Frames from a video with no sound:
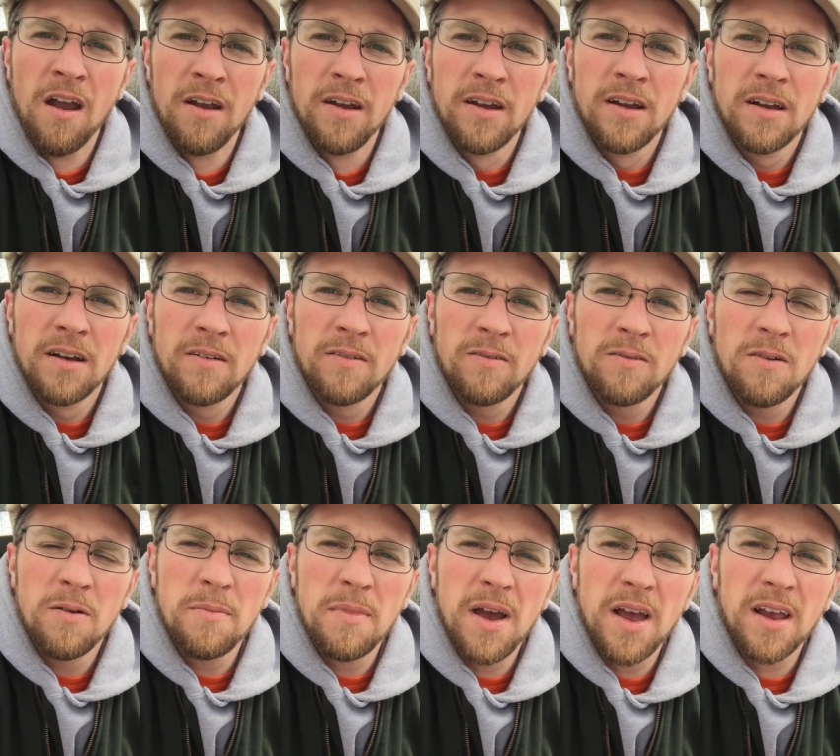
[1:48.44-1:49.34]
Hey!
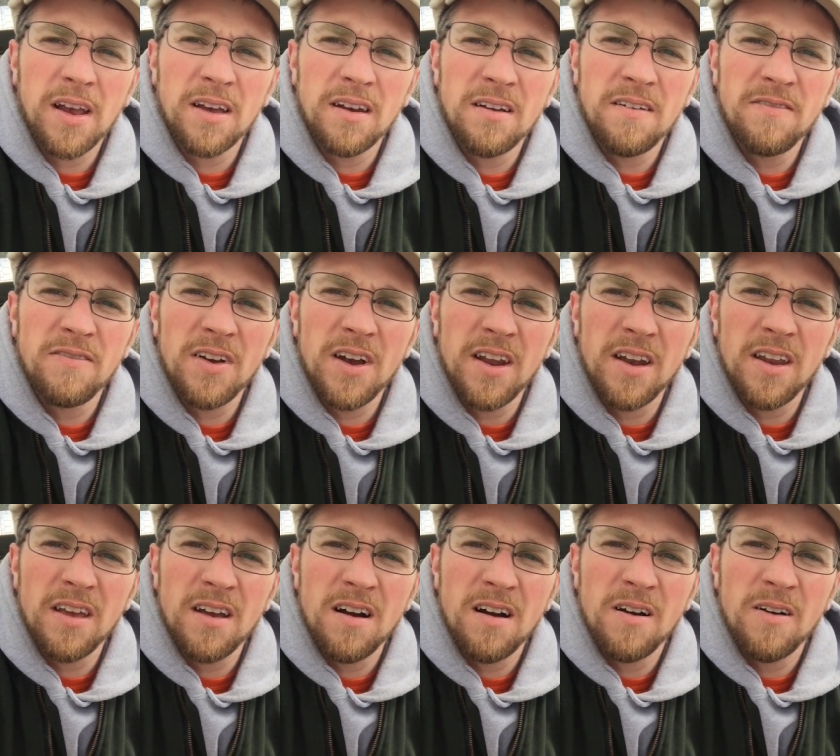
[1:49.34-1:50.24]
We're making a
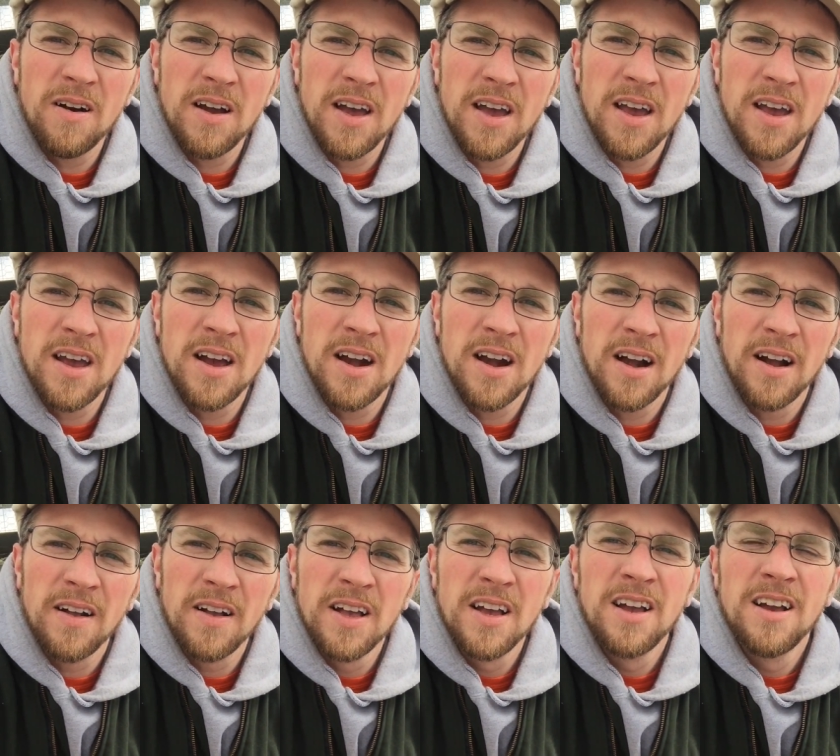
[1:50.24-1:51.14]
video here!
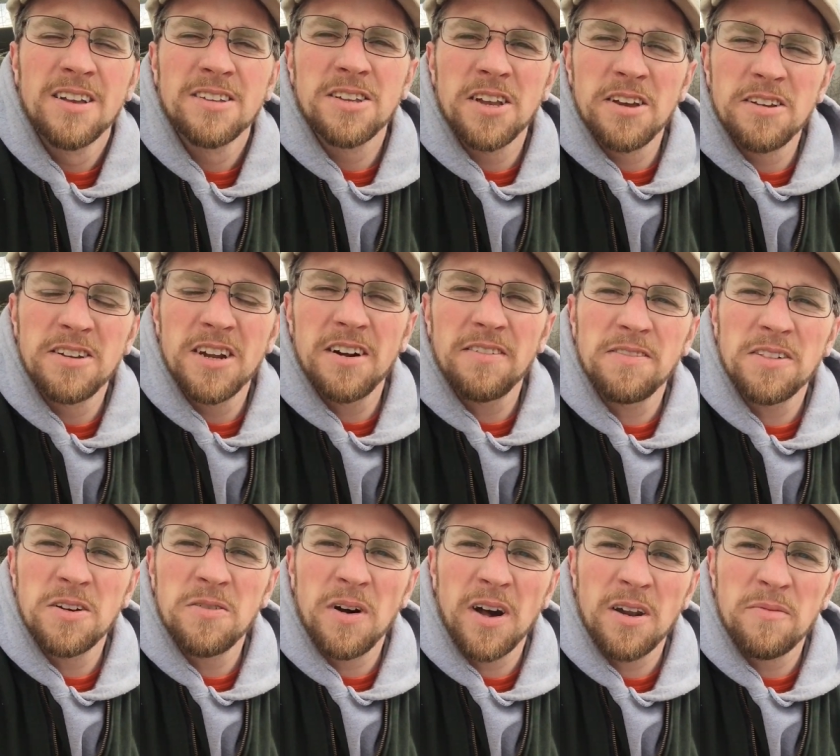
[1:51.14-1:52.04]
So you
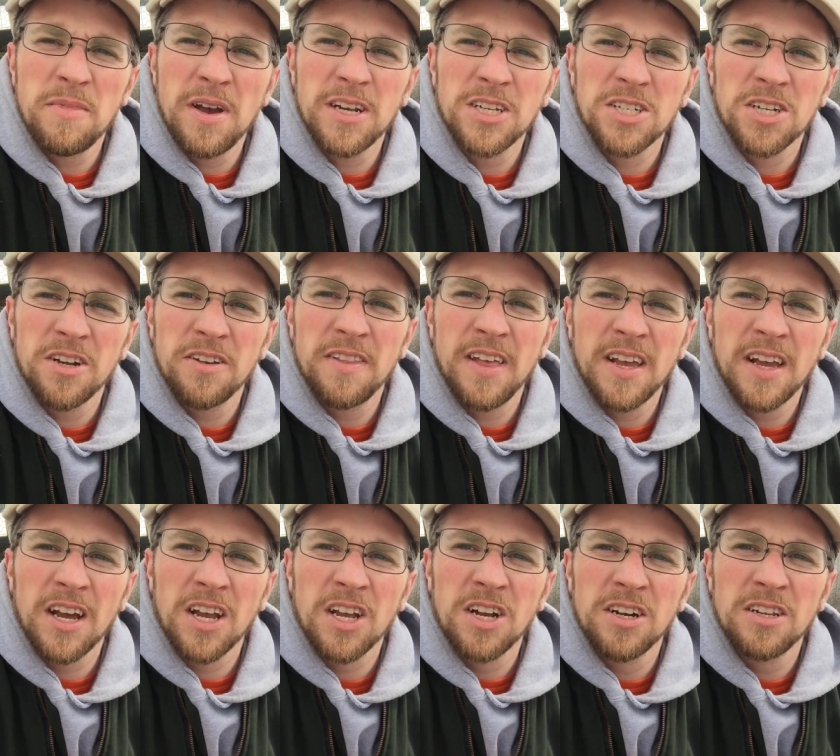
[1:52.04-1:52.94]
definitely want to make sure they
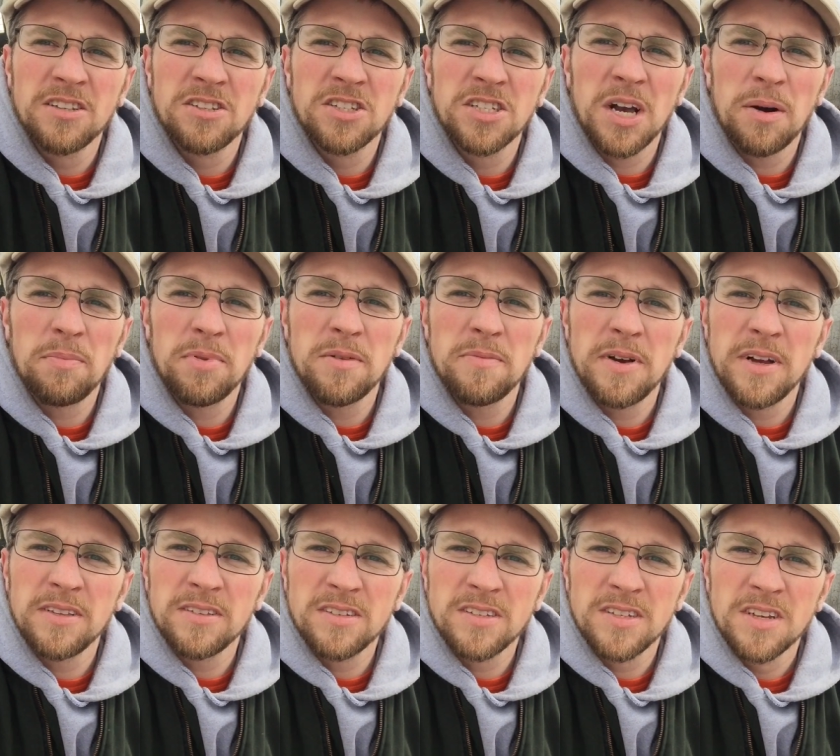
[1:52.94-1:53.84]
got good
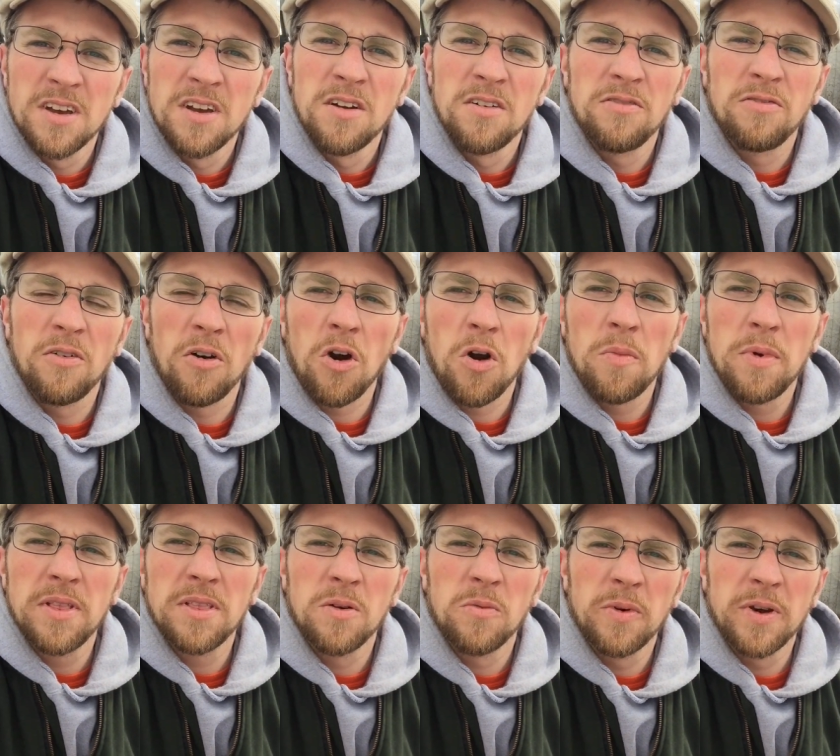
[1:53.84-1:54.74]
supplements for
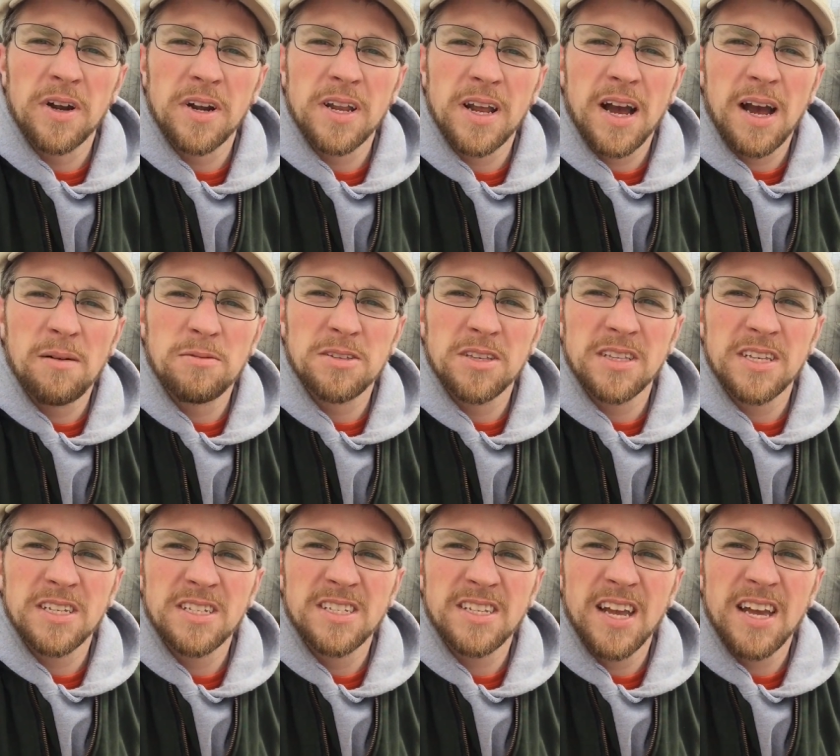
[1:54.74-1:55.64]
them in the wintertime so
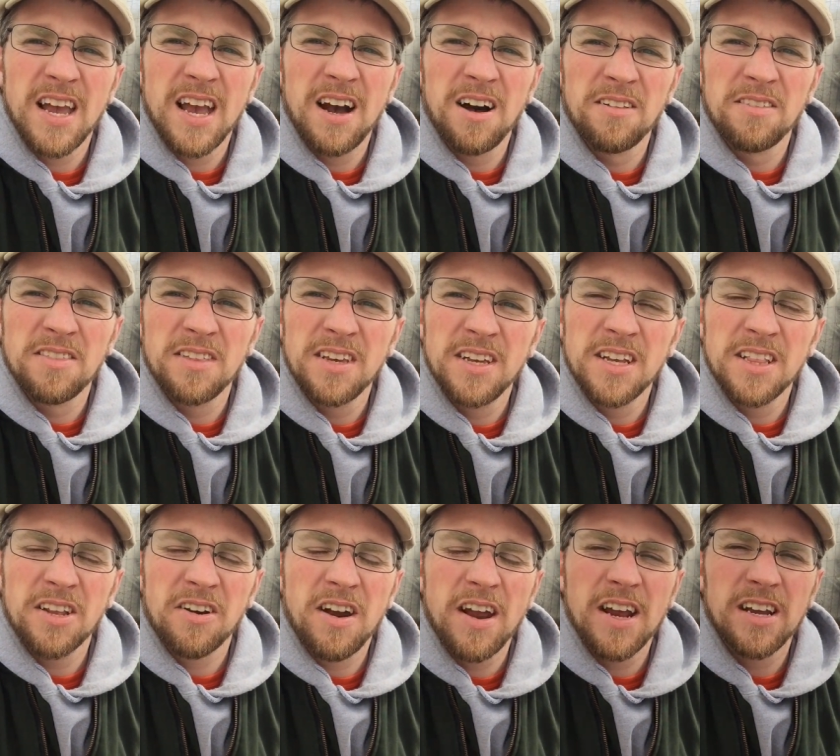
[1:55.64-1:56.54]
they stay healthy
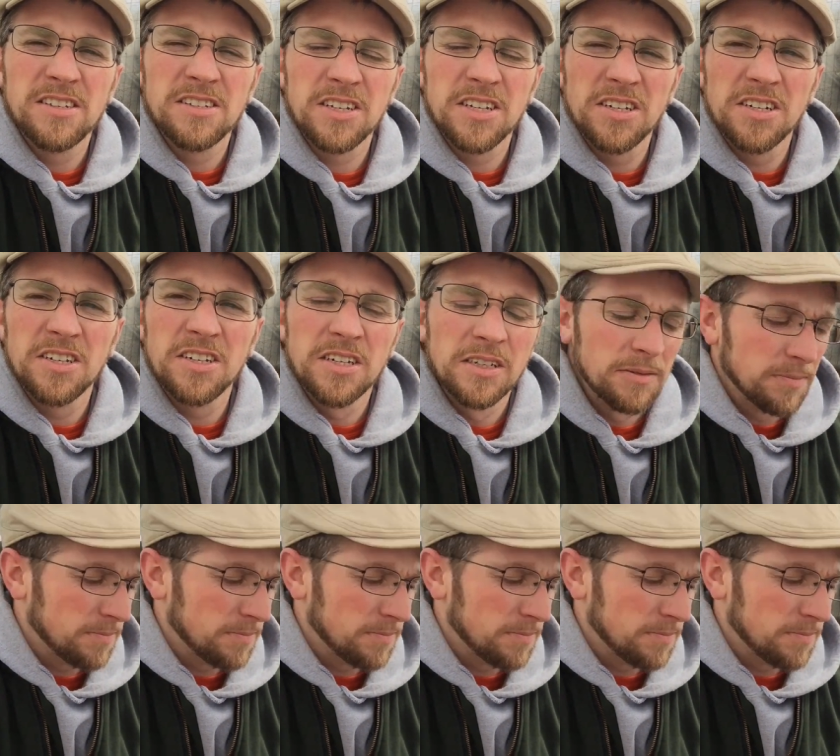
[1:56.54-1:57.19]
and their eggs are good.